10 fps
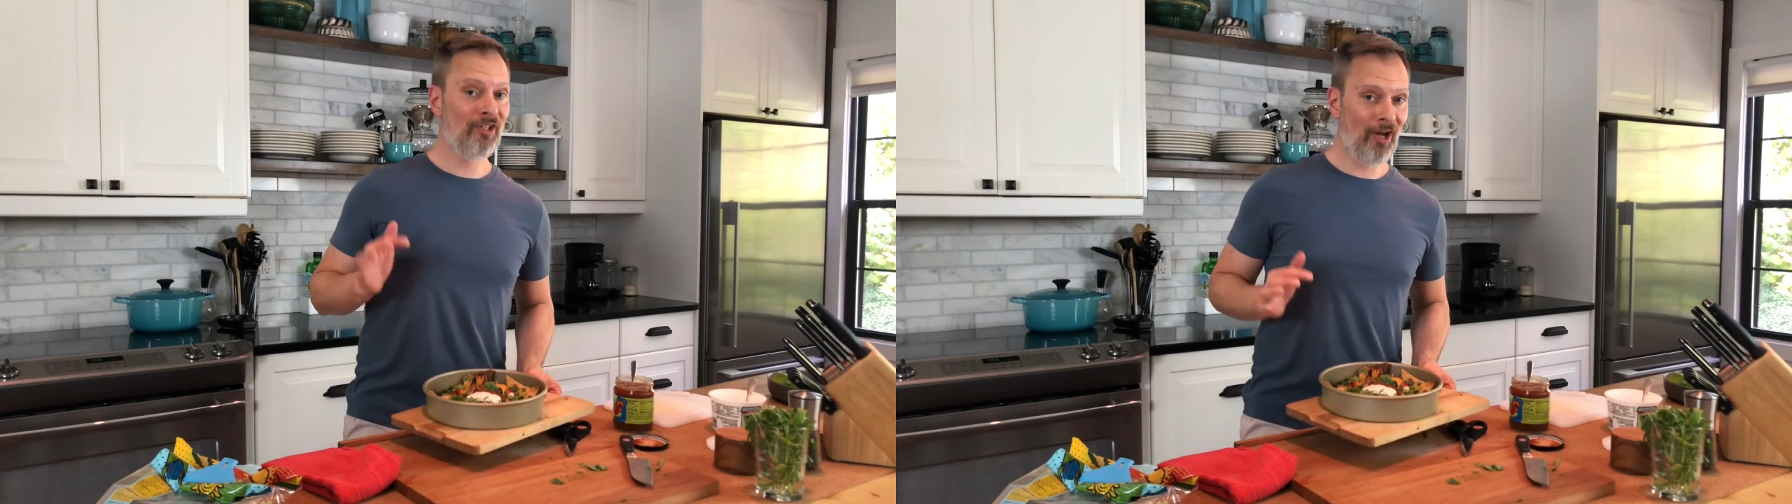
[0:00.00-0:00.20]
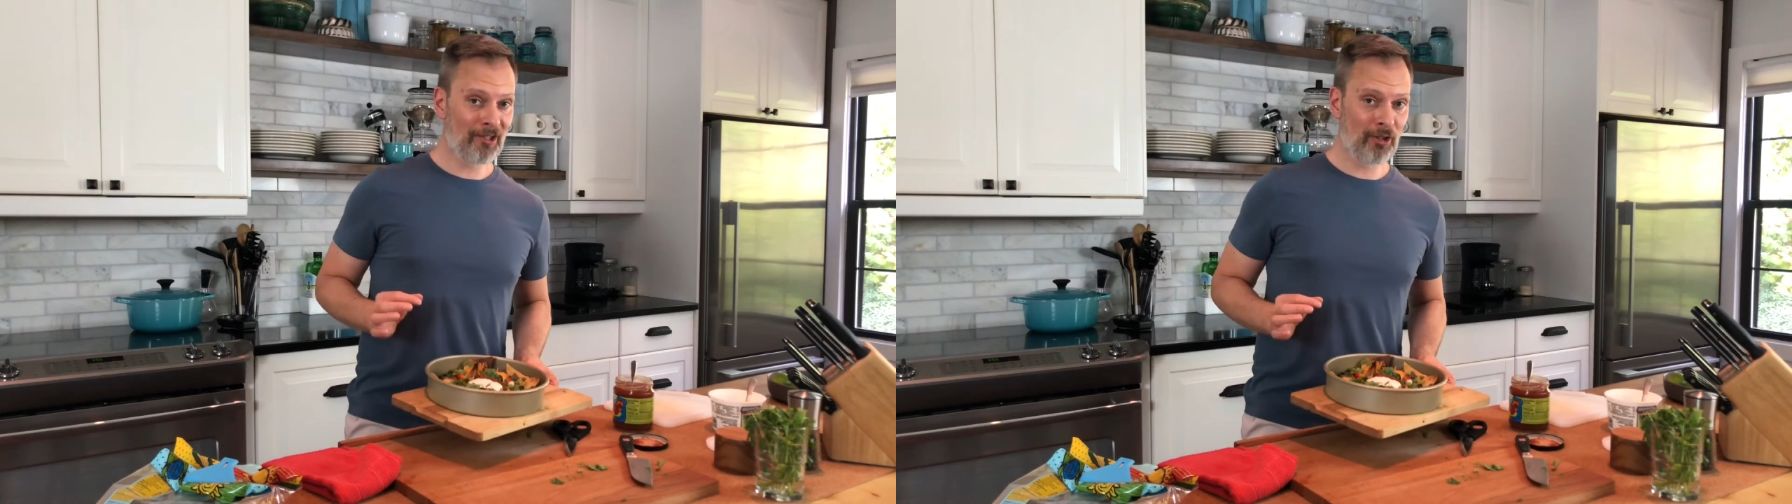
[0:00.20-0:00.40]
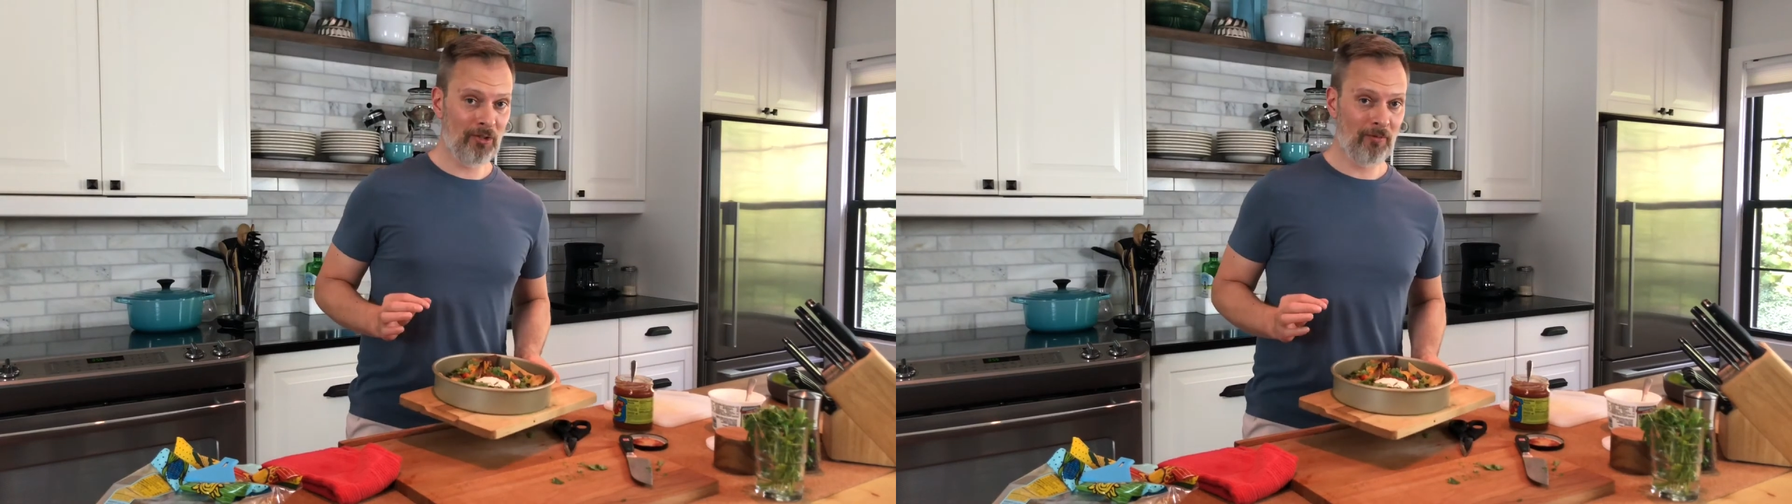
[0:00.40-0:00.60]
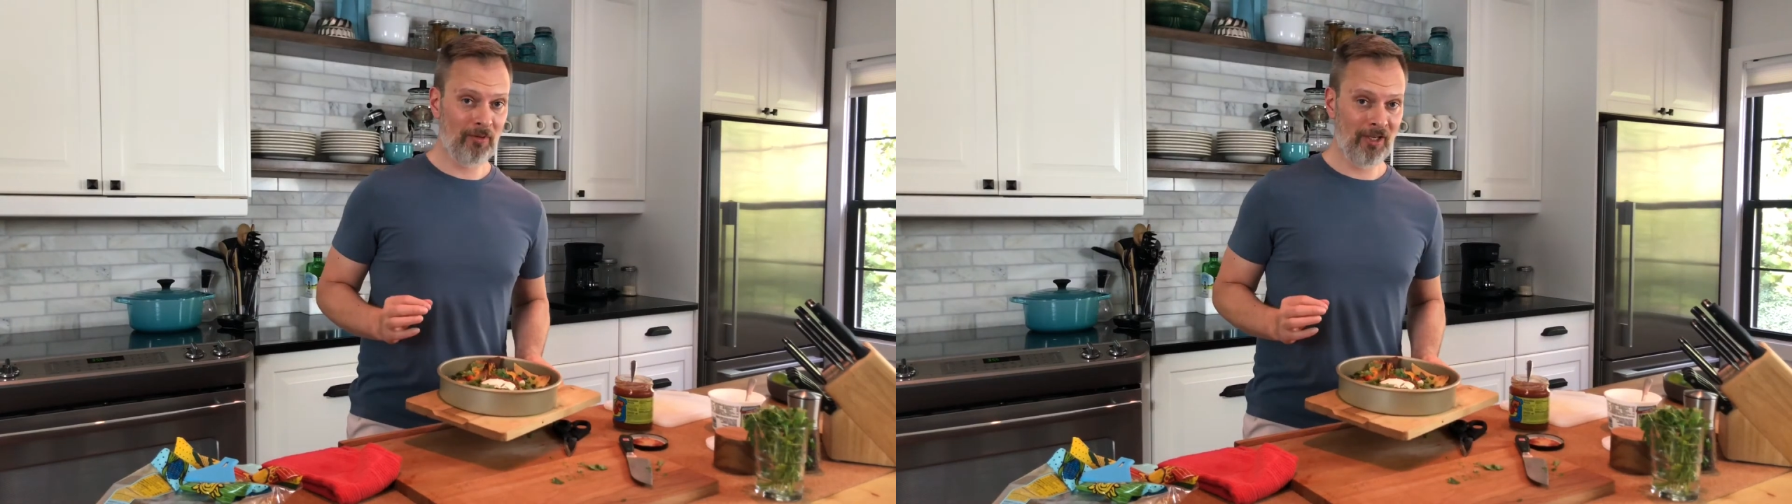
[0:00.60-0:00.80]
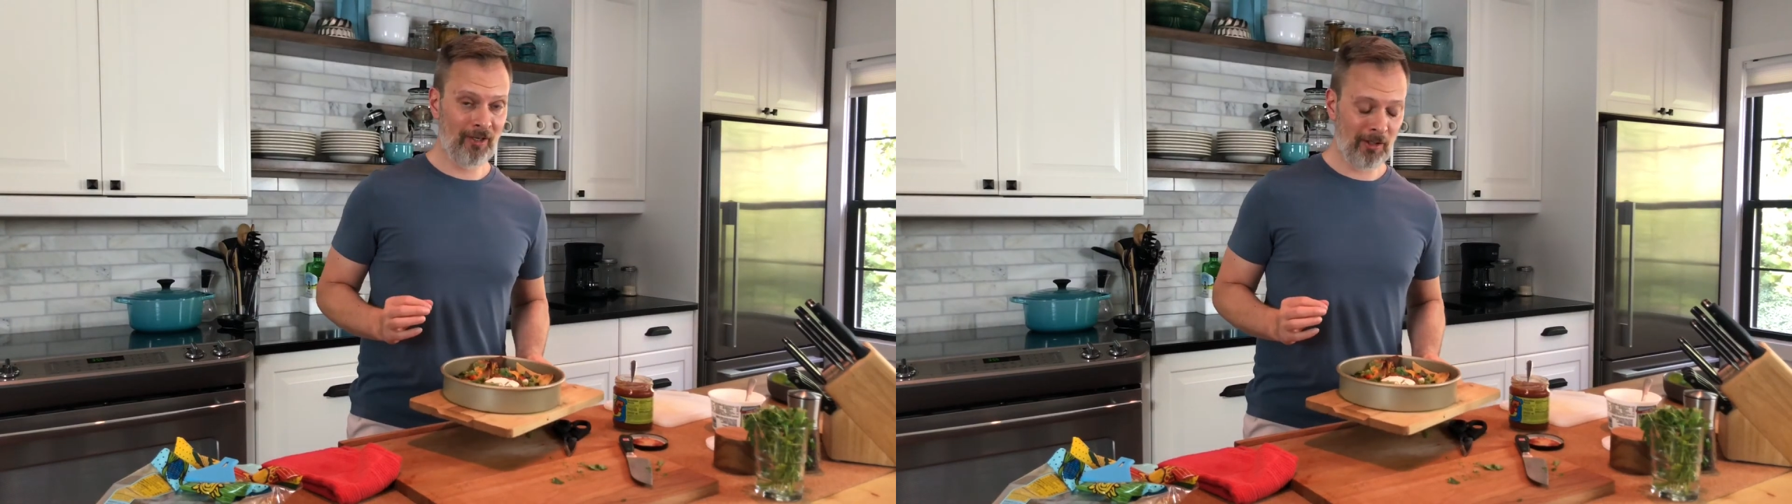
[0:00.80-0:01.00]
nachos for
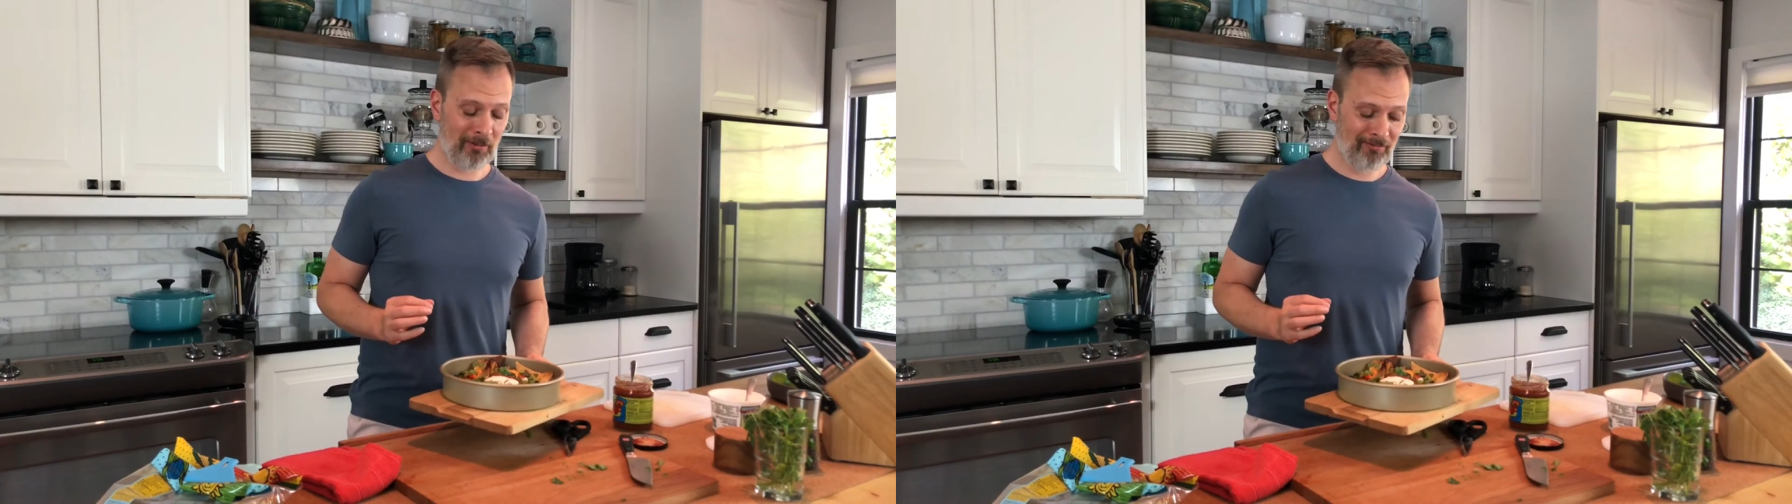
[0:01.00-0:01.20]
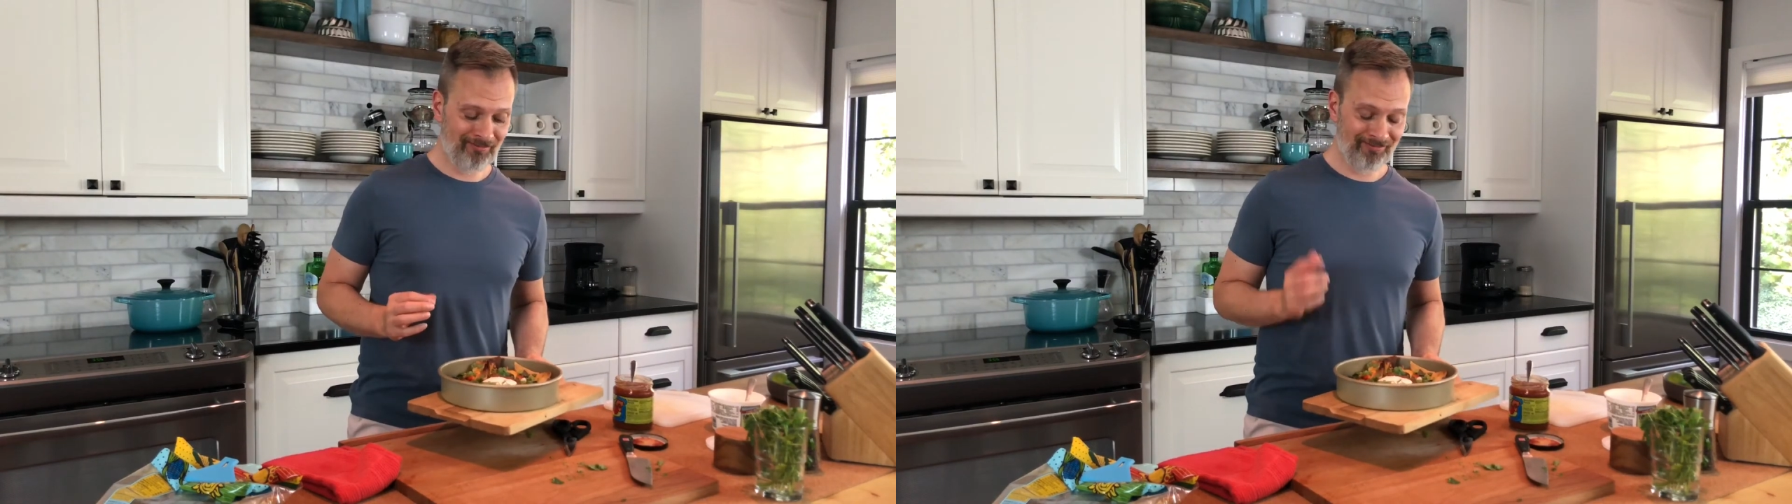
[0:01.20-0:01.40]
dinner?